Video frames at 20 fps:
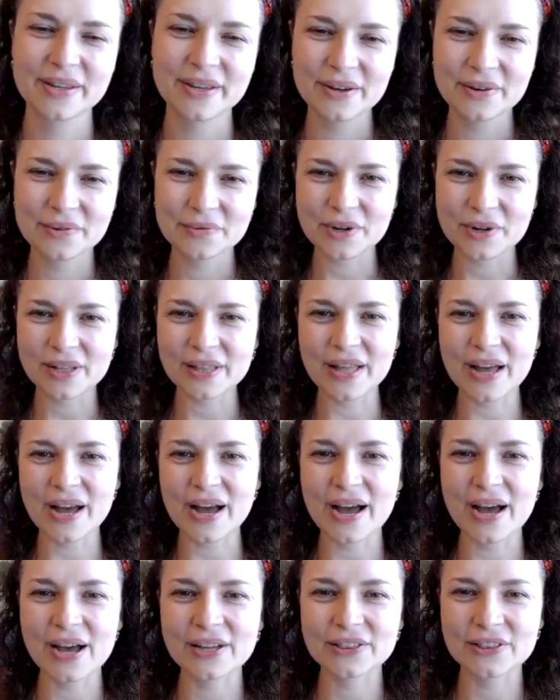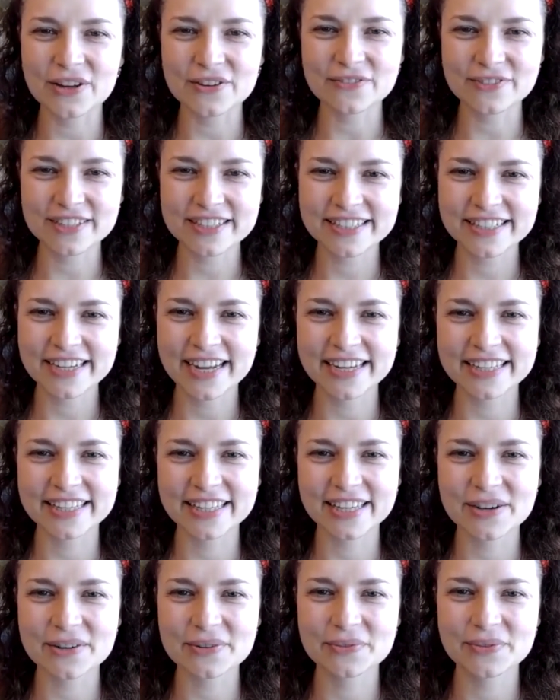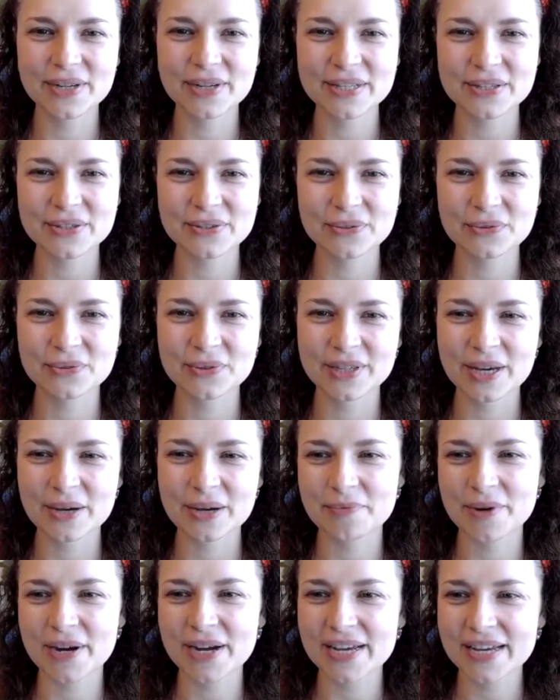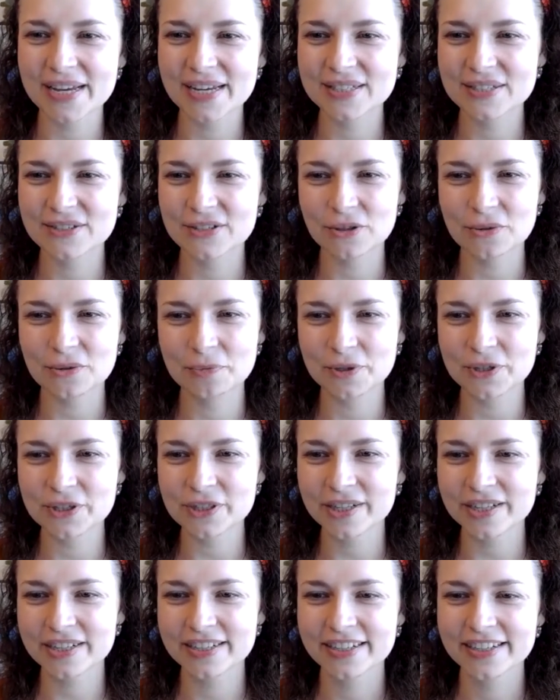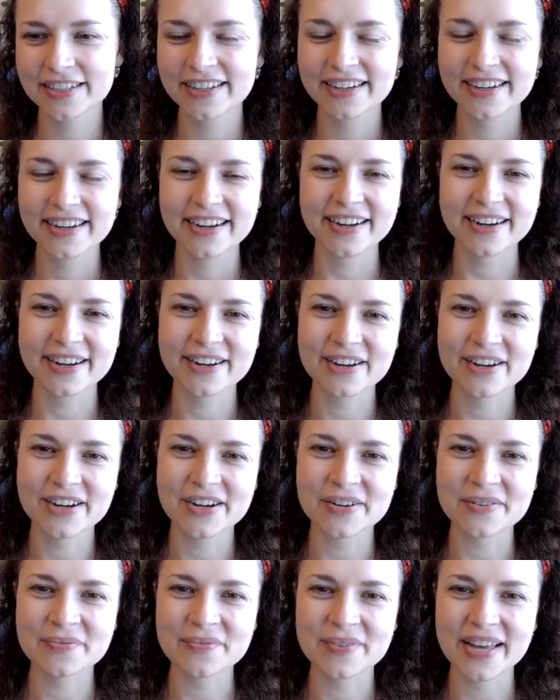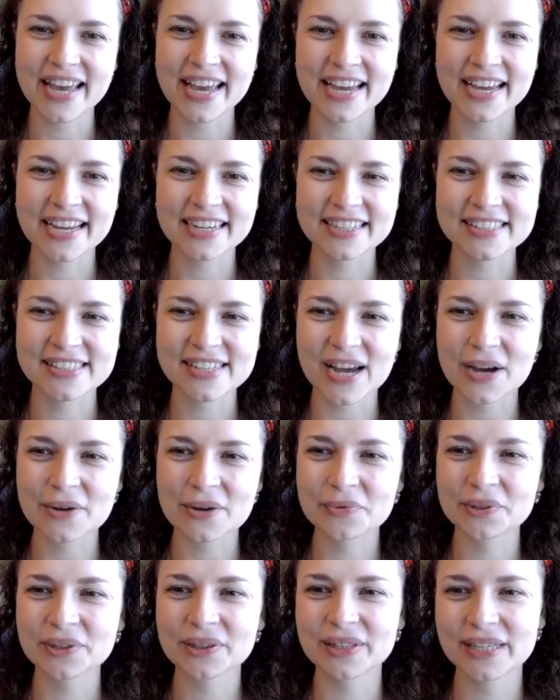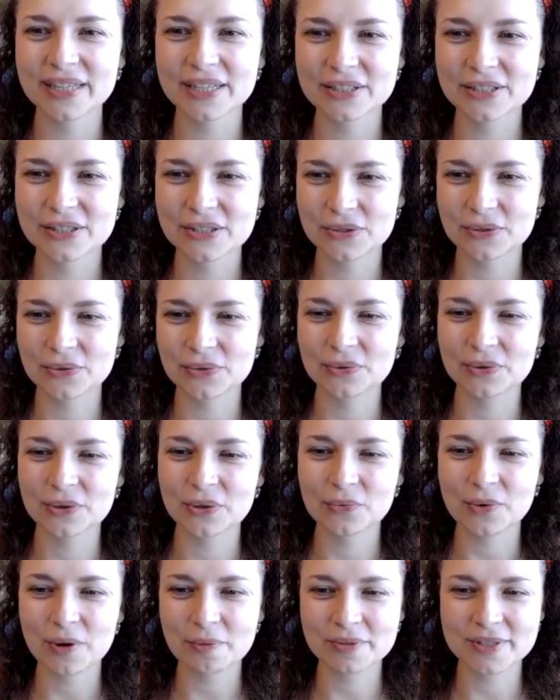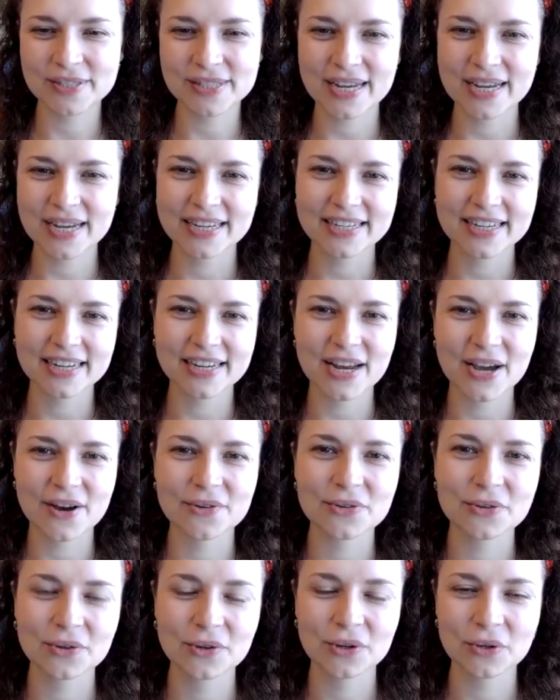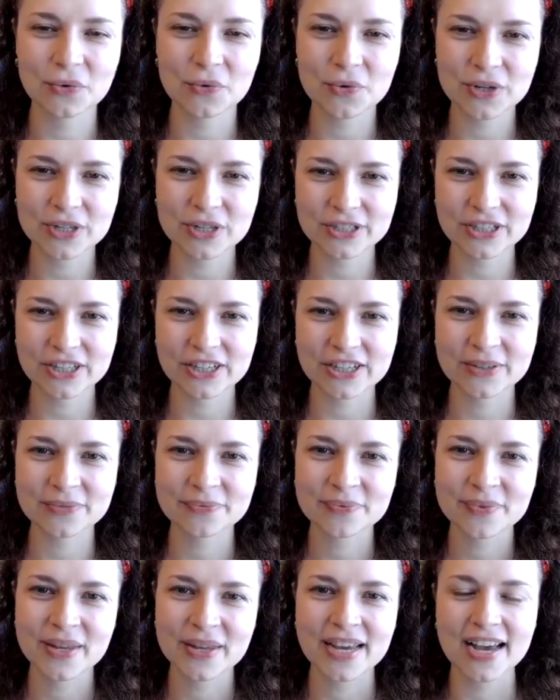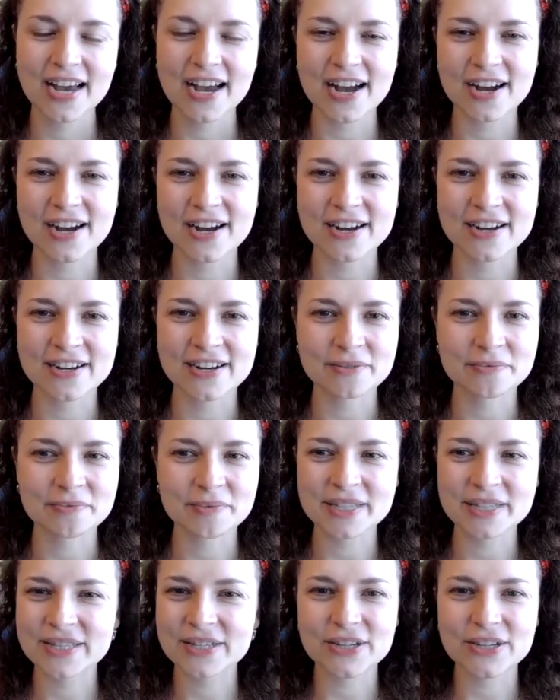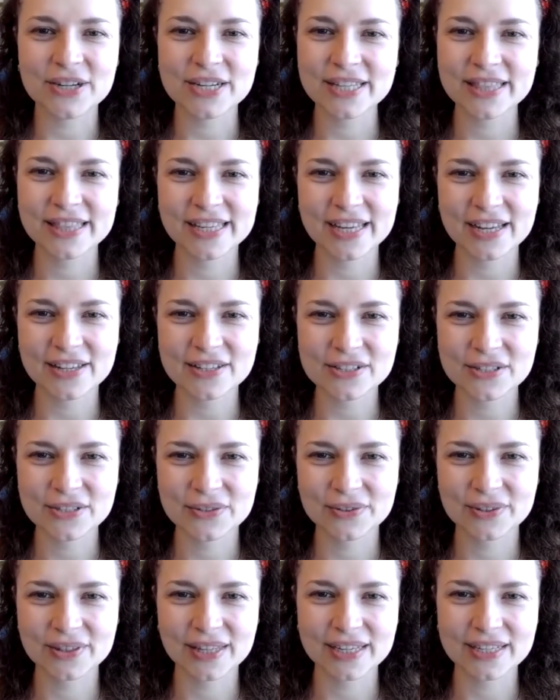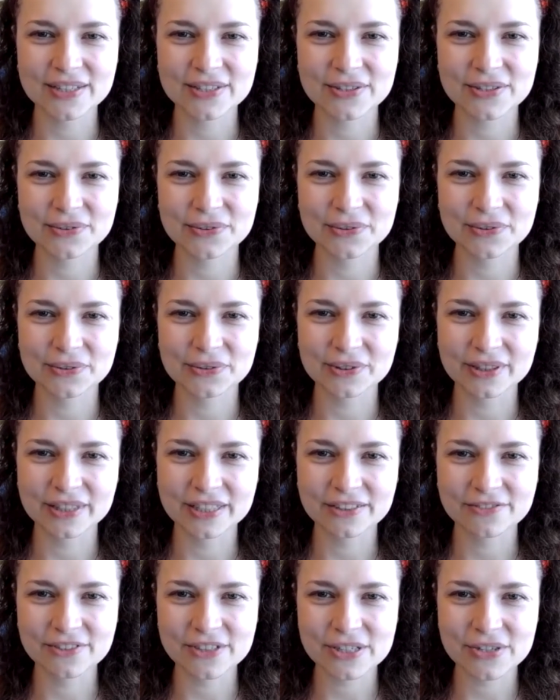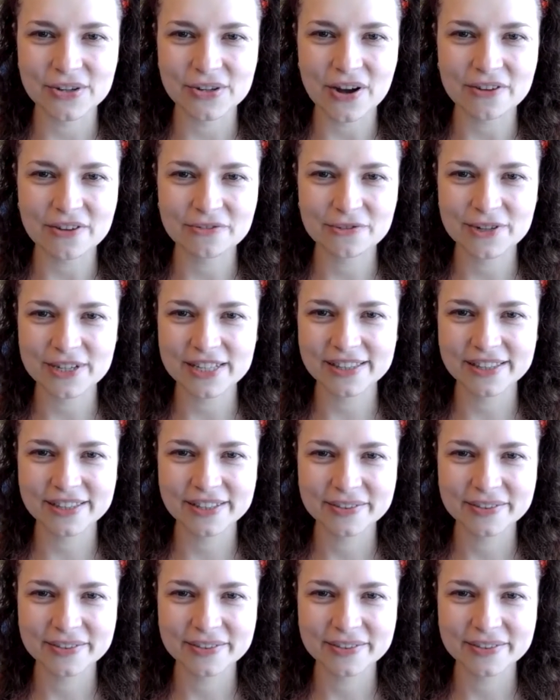Well, I love it. I can't wait to get my hands on the book. And I will link to the website and how you can order. Is there anything else you'd like to leave us off with?